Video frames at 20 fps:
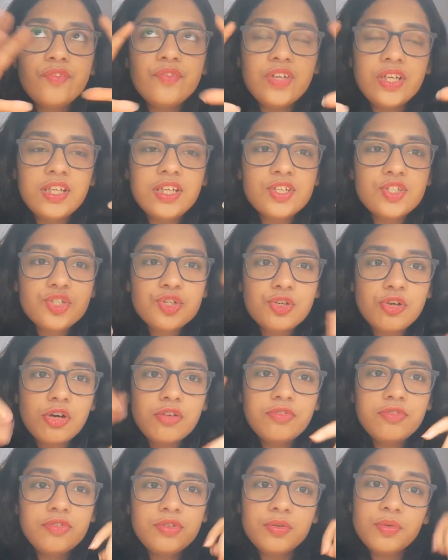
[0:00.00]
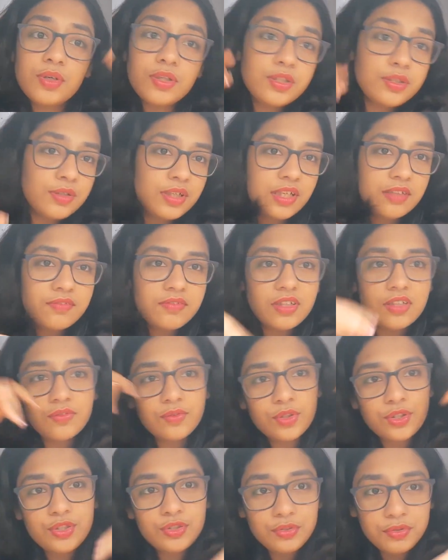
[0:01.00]
variation of "do what you love,
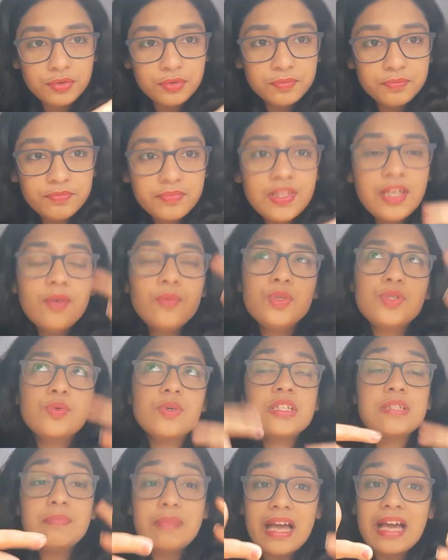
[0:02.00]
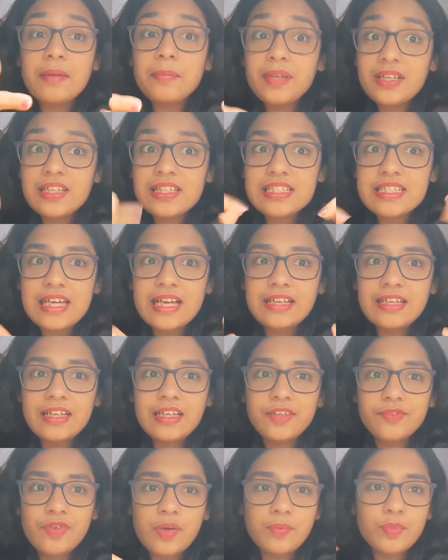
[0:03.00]
love what you do," which was BlackBerry's
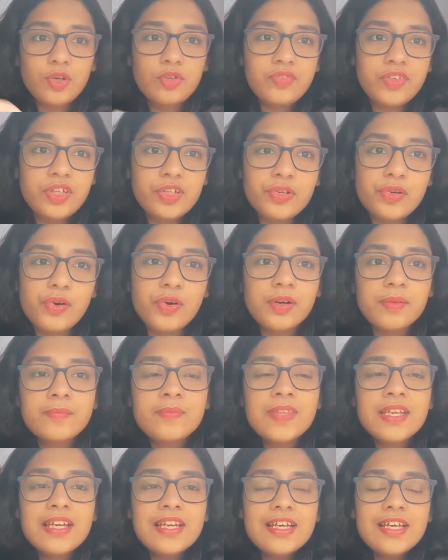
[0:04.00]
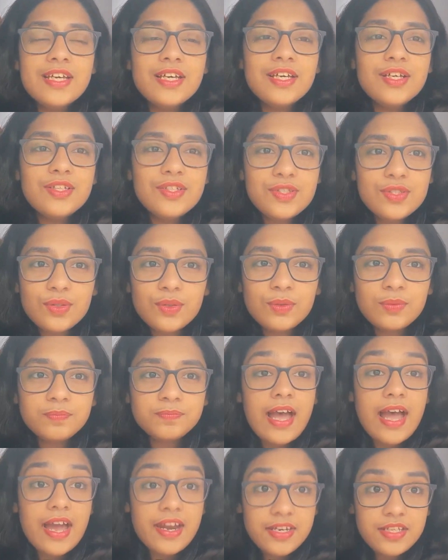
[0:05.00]
tagline, if I'm not very wrong. So
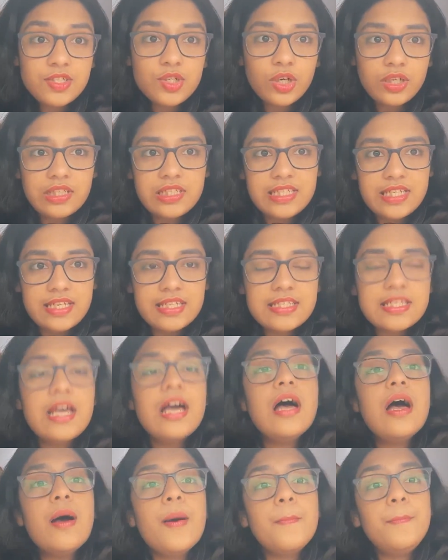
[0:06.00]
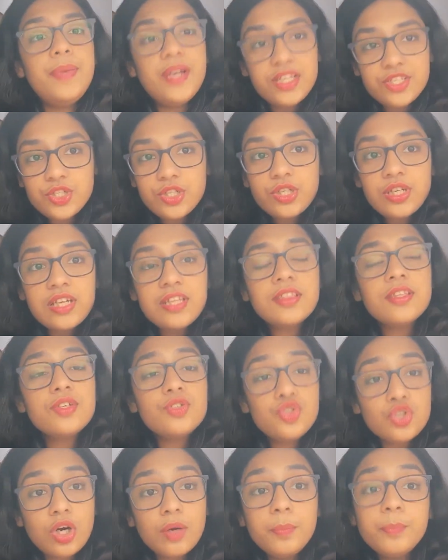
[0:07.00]
Aristotle says, "Pleasure in the
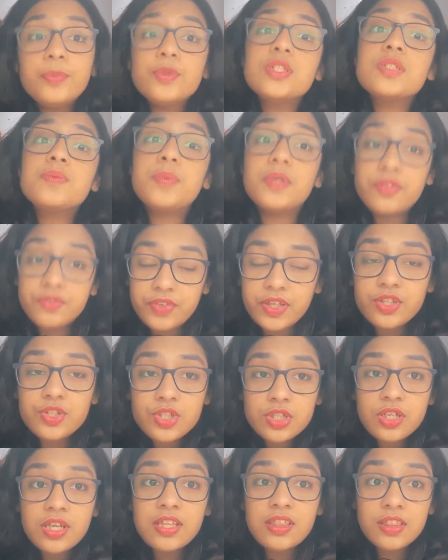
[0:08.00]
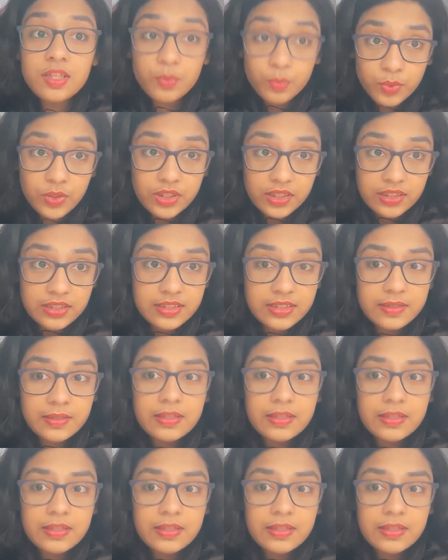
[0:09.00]
job puts perfection in the work."